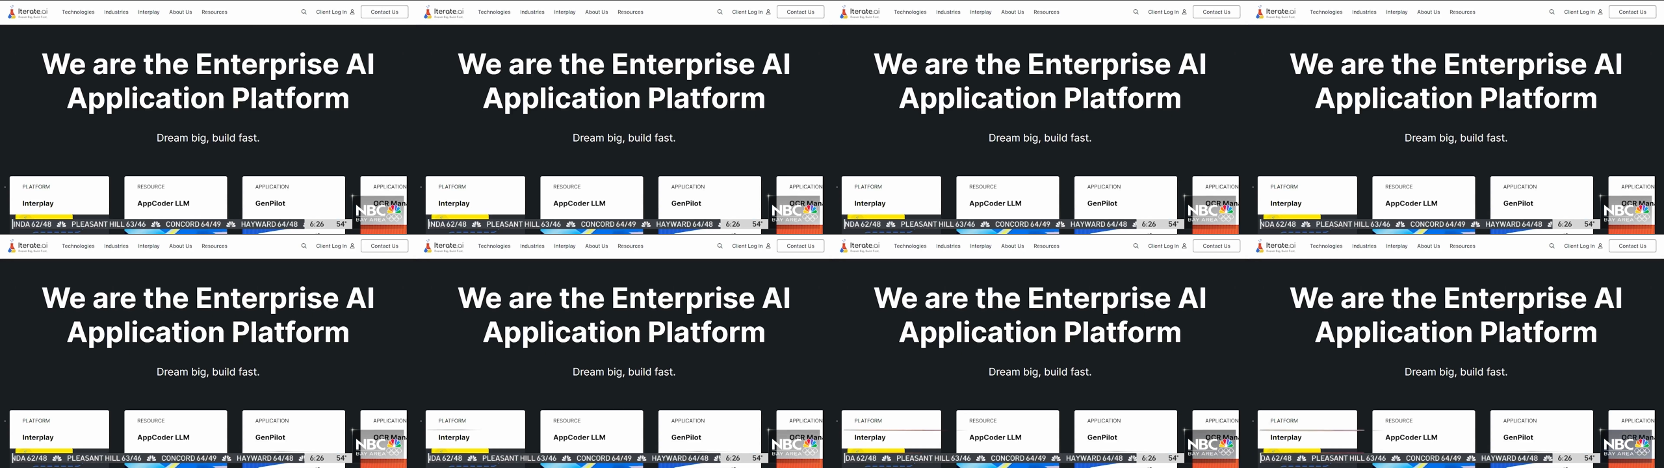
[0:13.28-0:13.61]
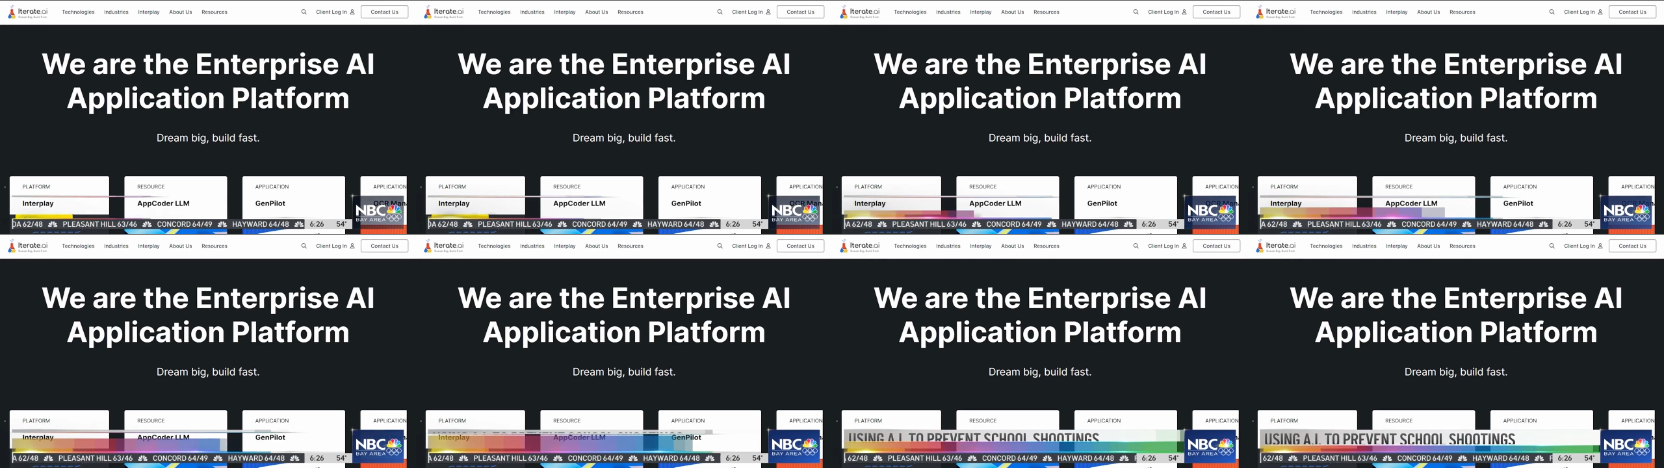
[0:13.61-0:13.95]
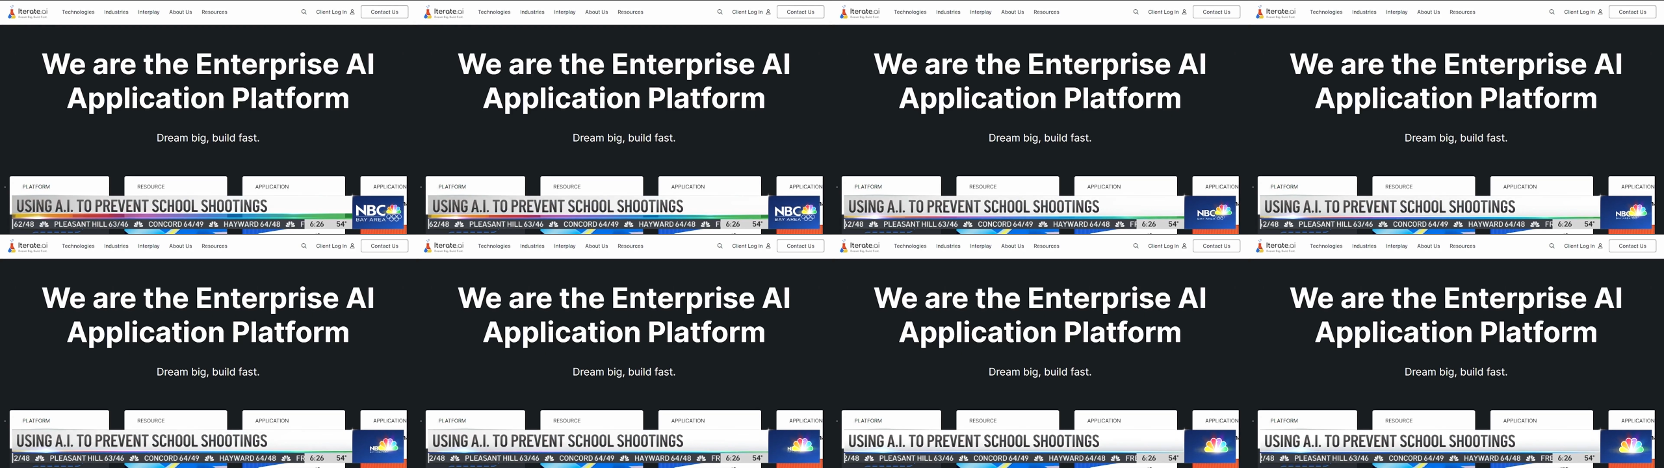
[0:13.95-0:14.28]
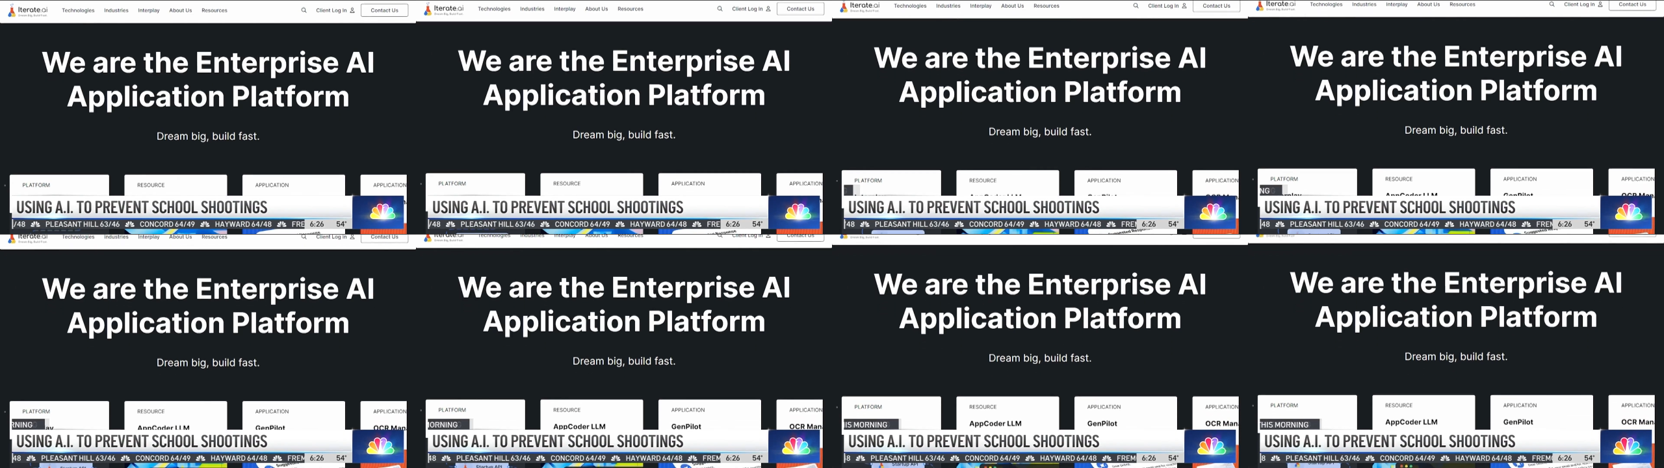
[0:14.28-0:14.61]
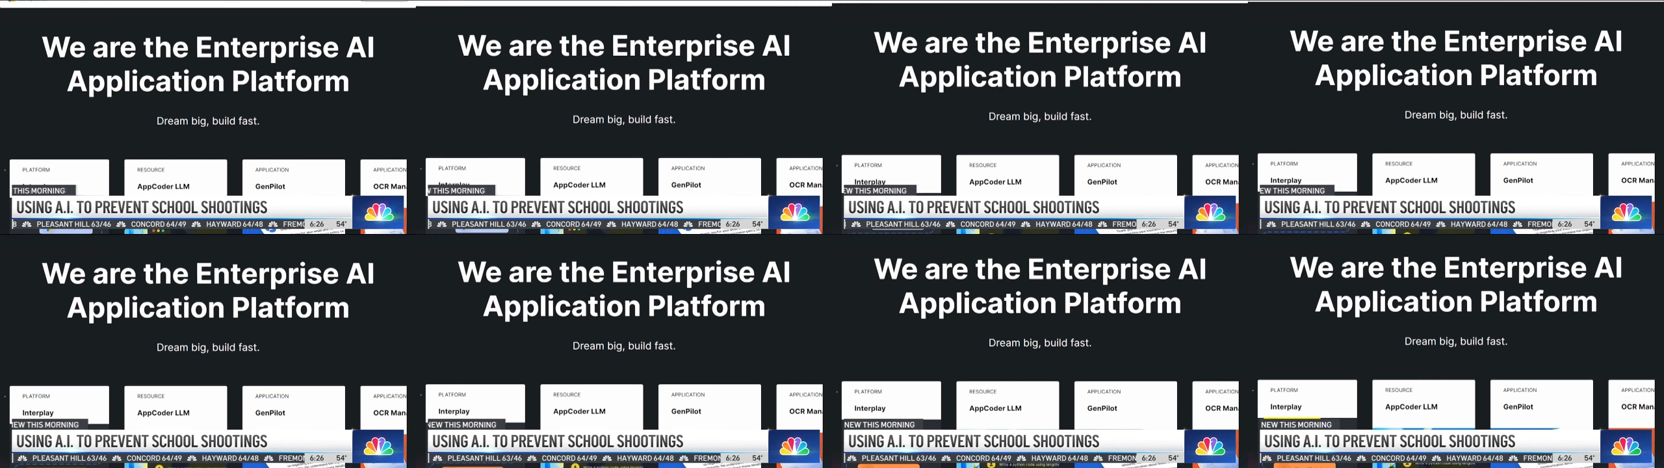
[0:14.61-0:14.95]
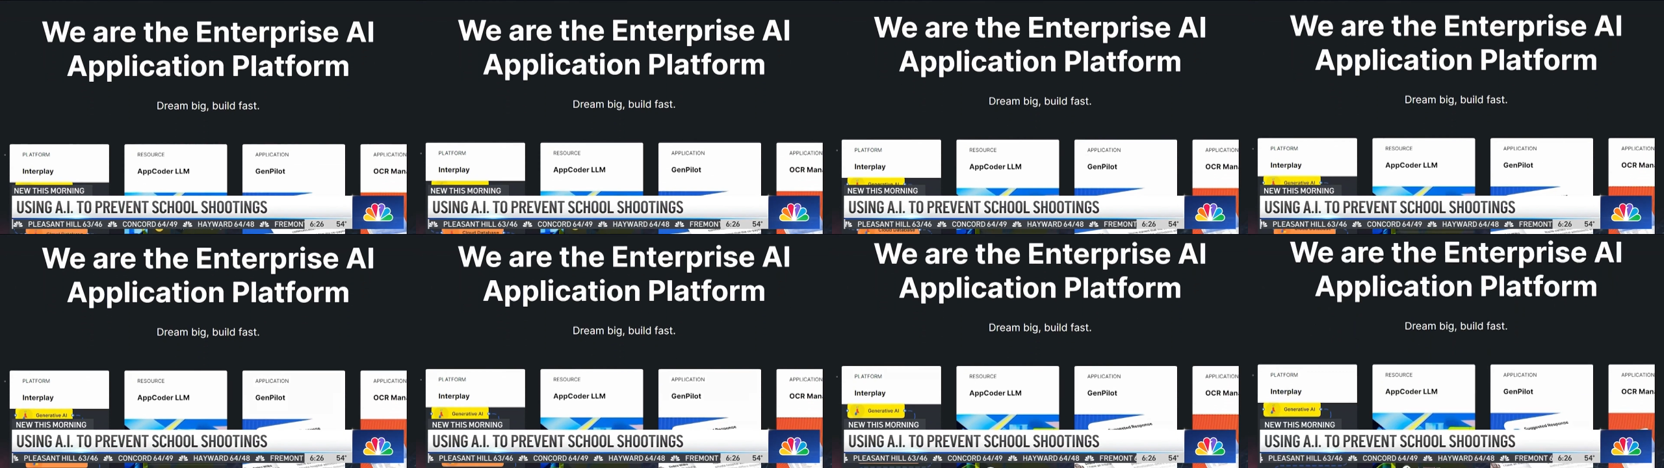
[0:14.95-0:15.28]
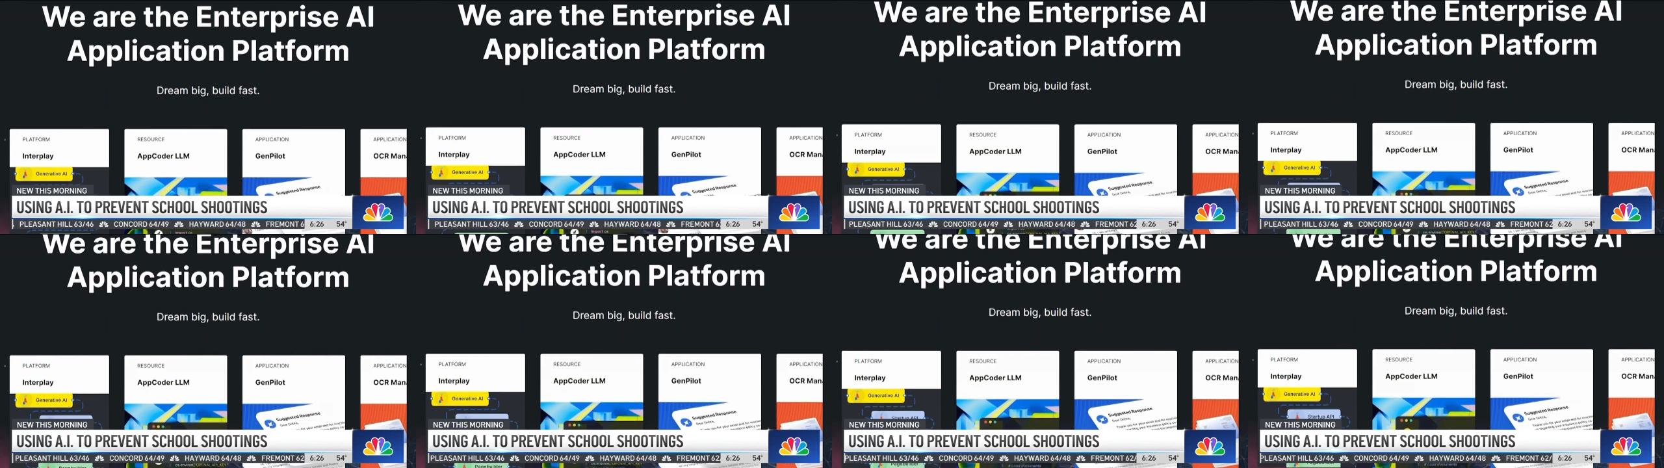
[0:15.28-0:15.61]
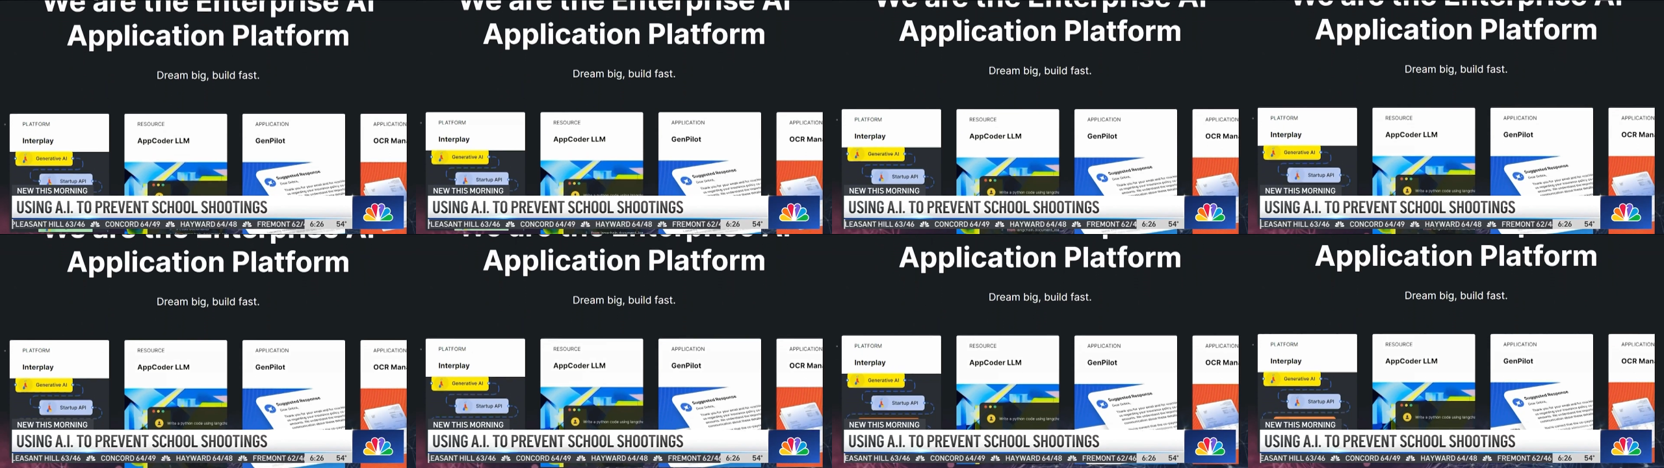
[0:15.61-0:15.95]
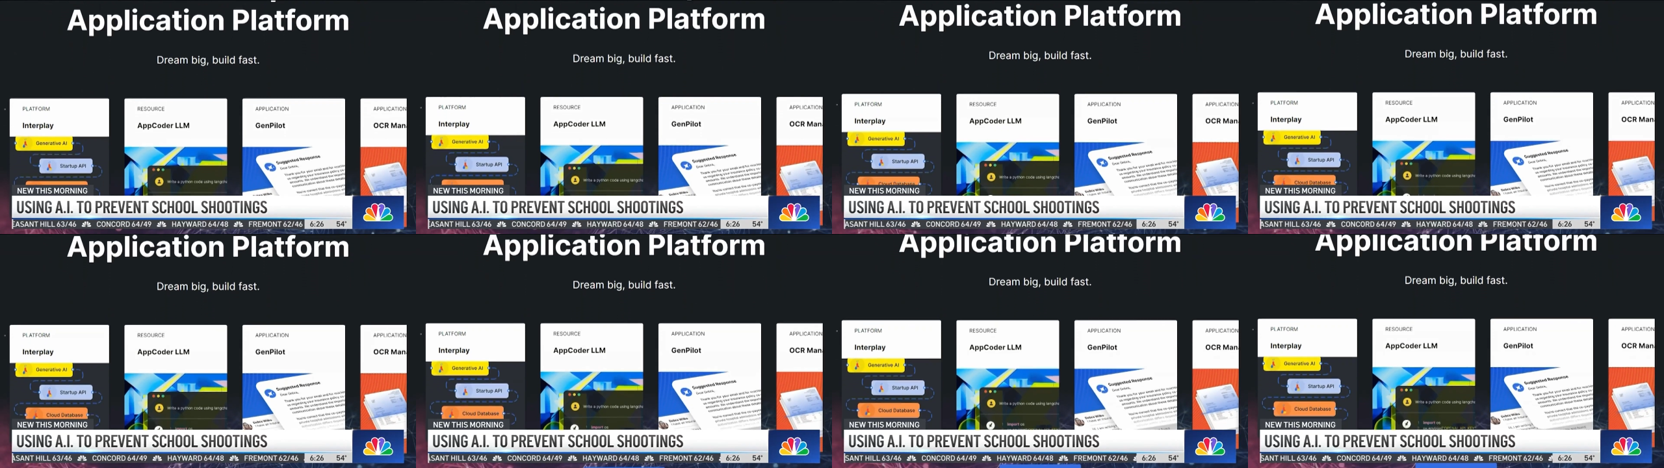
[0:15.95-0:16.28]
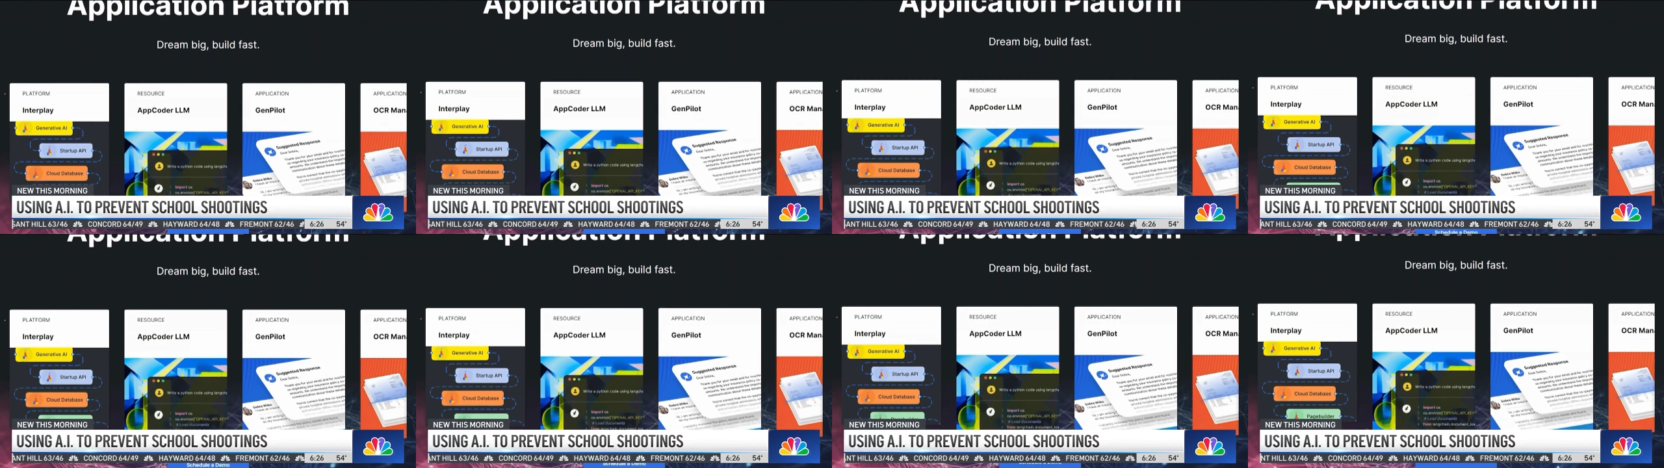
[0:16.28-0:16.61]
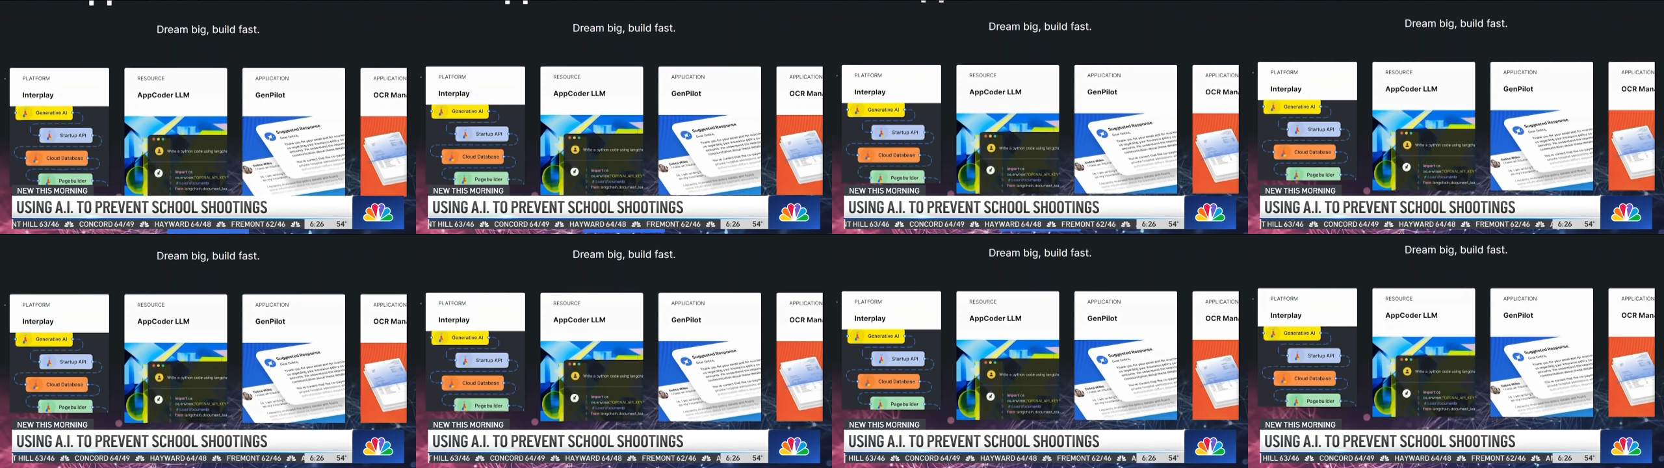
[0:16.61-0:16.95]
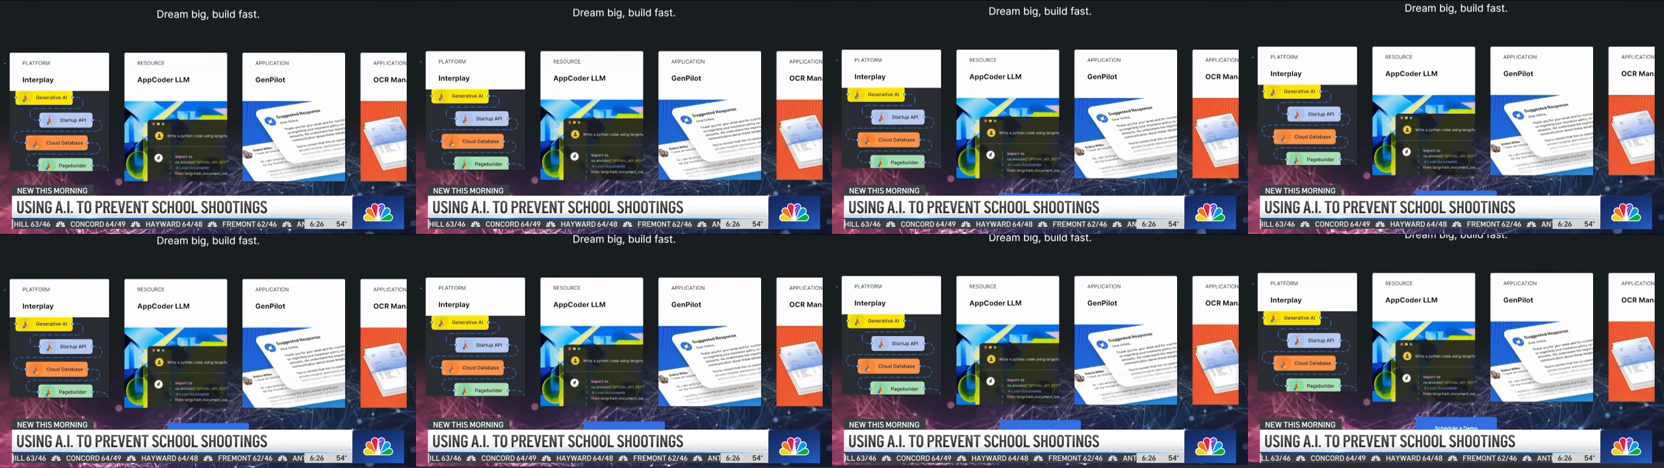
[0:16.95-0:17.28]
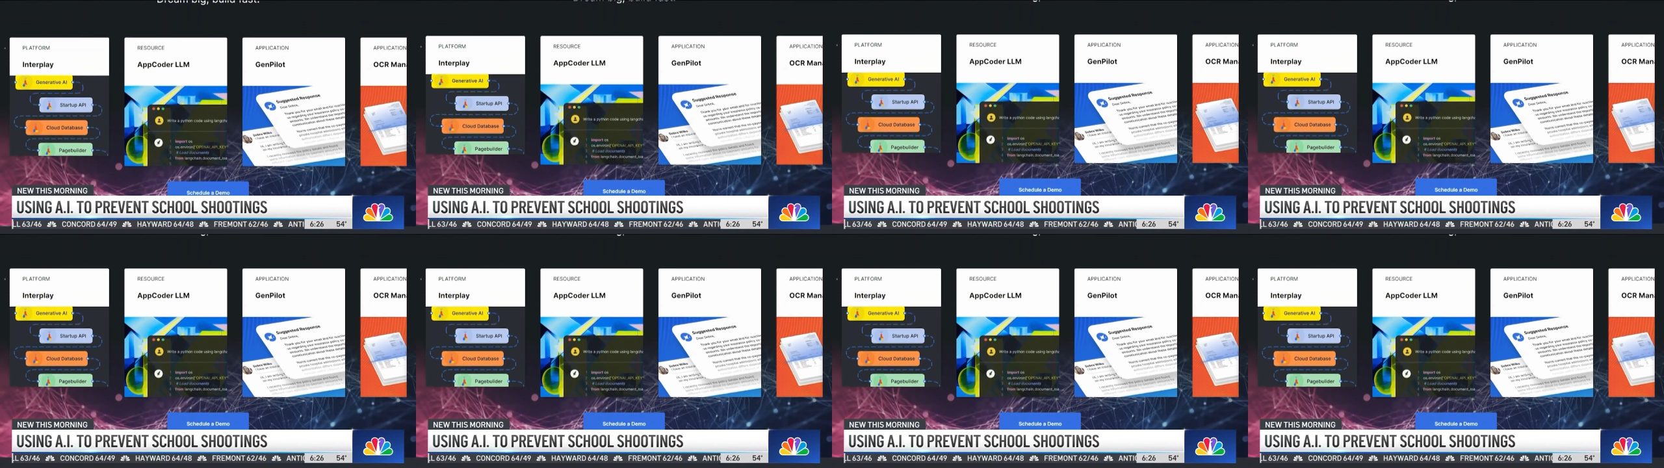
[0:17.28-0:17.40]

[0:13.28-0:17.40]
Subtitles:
No face is visible, so there are no lips to read.